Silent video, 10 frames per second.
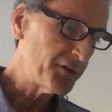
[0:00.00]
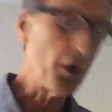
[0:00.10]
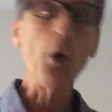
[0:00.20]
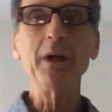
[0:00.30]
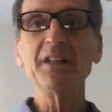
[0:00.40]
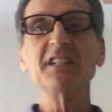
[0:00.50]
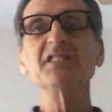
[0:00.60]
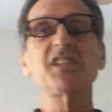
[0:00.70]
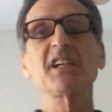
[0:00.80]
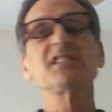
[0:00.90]
No one
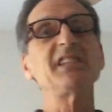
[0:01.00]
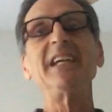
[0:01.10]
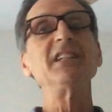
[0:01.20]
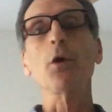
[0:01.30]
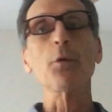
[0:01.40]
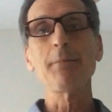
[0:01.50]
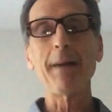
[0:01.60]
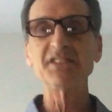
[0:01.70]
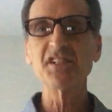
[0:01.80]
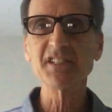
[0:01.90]
can succeed nor
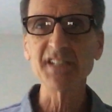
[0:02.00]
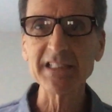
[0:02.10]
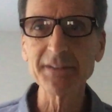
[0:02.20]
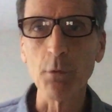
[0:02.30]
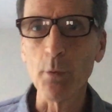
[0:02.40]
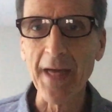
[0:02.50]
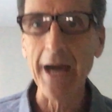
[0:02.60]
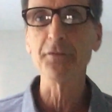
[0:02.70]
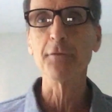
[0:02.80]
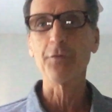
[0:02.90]
remain successful
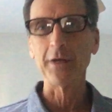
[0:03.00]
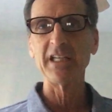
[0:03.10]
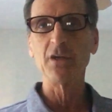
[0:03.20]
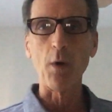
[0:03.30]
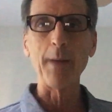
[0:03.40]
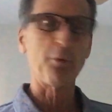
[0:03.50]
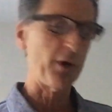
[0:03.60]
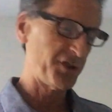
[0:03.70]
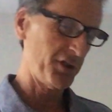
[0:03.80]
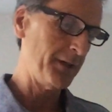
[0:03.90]
without the friendly
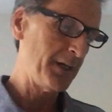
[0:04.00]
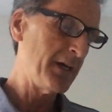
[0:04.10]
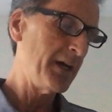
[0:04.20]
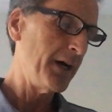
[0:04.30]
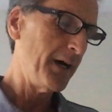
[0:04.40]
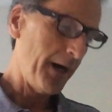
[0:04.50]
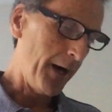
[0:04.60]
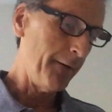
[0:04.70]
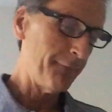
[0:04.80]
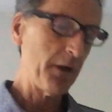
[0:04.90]
cooperation
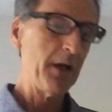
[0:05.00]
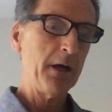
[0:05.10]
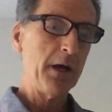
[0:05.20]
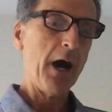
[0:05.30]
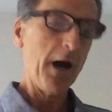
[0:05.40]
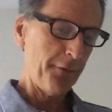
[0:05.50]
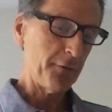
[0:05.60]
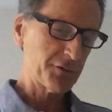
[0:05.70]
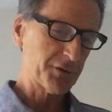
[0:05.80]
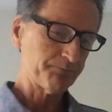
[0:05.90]
of
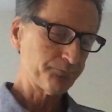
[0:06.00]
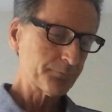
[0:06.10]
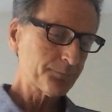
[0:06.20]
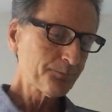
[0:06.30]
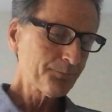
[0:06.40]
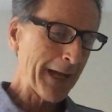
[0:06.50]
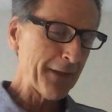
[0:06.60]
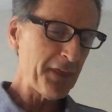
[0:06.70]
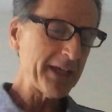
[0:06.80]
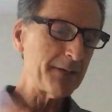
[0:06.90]
others. I
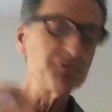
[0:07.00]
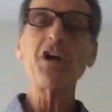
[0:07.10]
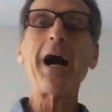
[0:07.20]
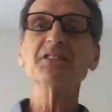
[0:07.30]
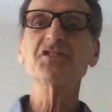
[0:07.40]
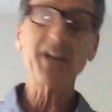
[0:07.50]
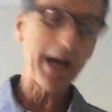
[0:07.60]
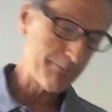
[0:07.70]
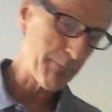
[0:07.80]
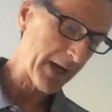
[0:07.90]
think of John
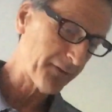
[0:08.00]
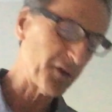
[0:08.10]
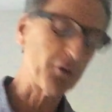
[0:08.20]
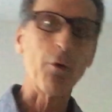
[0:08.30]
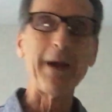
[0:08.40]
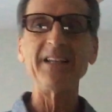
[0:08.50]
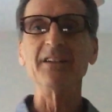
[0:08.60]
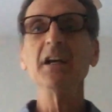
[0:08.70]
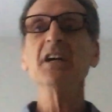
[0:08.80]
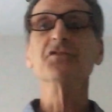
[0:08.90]
Steinbeck, the great
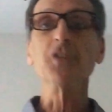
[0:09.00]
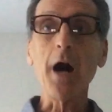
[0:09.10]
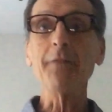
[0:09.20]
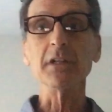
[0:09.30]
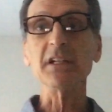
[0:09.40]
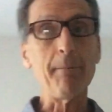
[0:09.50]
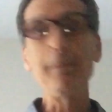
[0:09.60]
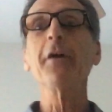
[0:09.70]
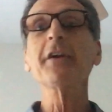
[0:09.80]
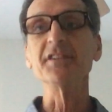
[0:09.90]
novelist,
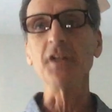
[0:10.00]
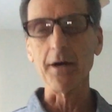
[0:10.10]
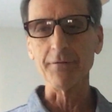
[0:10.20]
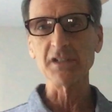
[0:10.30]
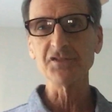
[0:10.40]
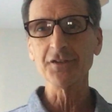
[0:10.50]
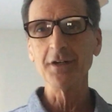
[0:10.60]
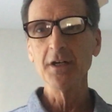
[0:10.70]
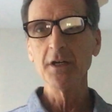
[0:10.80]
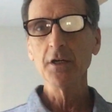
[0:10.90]
American novelist,
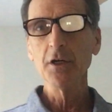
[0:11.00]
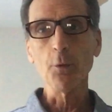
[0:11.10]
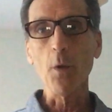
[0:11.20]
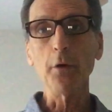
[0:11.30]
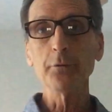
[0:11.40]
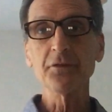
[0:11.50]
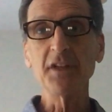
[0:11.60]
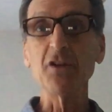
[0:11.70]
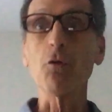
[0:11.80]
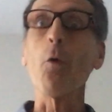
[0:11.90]
who wrote
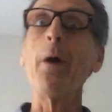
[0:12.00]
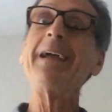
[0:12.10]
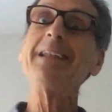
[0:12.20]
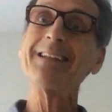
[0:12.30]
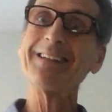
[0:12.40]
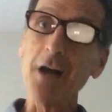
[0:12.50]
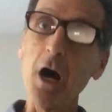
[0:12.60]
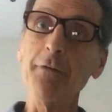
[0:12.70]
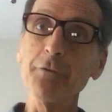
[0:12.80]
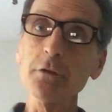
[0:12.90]
the great
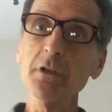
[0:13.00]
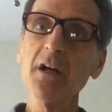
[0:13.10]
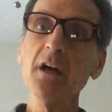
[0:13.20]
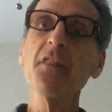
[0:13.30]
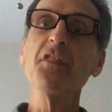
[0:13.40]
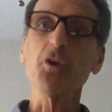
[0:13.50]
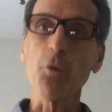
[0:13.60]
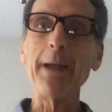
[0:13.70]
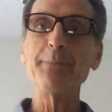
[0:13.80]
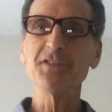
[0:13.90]
novel, The
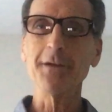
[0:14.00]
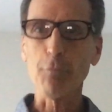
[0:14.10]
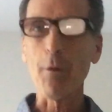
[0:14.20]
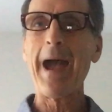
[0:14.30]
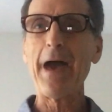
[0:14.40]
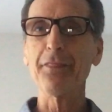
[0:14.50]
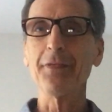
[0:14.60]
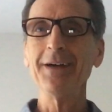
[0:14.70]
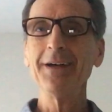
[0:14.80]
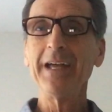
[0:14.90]
Grapes of Wrath.
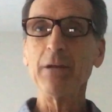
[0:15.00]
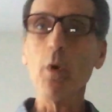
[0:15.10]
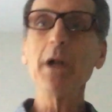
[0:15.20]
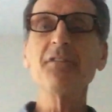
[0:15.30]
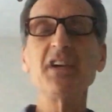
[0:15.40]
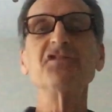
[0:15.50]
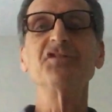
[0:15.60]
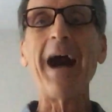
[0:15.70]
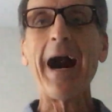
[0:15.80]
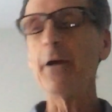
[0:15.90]
In one of his
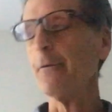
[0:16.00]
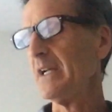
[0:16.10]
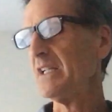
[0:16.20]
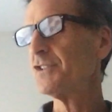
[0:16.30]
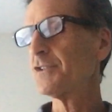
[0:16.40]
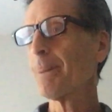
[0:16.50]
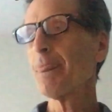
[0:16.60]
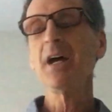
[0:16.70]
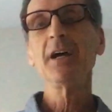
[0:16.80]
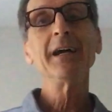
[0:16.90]
diaries,
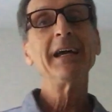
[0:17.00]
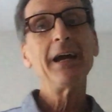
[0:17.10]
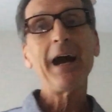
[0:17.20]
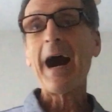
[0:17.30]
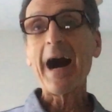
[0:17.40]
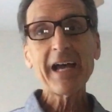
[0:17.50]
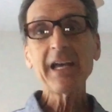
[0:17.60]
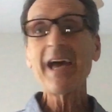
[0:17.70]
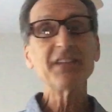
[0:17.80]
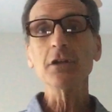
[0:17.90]
I
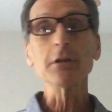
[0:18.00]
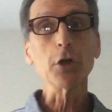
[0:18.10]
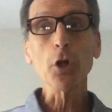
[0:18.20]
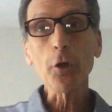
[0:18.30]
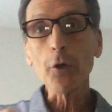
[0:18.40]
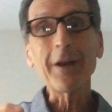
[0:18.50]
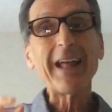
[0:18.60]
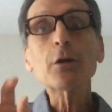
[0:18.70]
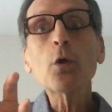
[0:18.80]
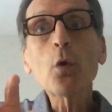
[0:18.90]
had to learn
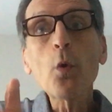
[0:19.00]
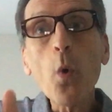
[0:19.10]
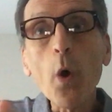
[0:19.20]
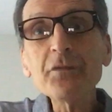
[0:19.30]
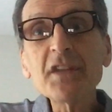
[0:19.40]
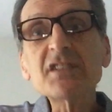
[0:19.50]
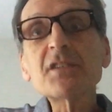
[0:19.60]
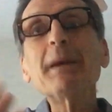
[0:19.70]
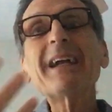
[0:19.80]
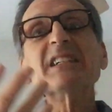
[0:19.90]
and quote this
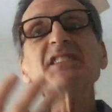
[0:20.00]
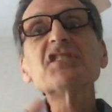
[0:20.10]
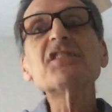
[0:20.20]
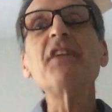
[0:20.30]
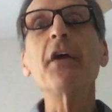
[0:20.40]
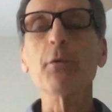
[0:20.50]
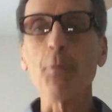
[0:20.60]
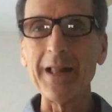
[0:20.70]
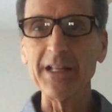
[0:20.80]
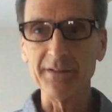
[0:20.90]
because it's very
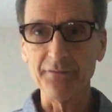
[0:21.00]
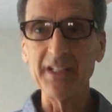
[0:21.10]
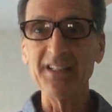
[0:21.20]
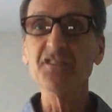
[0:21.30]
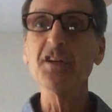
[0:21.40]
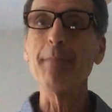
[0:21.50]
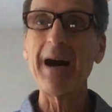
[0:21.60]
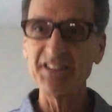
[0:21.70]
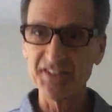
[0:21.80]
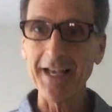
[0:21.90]
relevant to
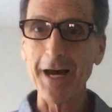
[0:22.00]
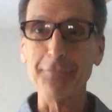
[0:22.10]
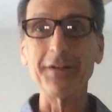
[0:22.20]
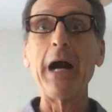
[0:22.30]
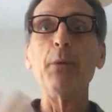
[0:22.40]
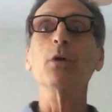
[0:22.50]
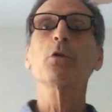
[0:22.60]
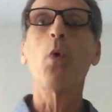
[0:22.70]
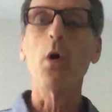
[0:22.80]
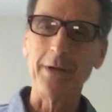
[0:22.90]
myself, and I will
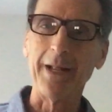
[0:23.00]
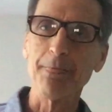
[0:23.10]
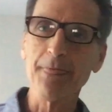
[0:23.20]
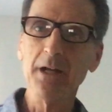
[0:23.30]
quote it.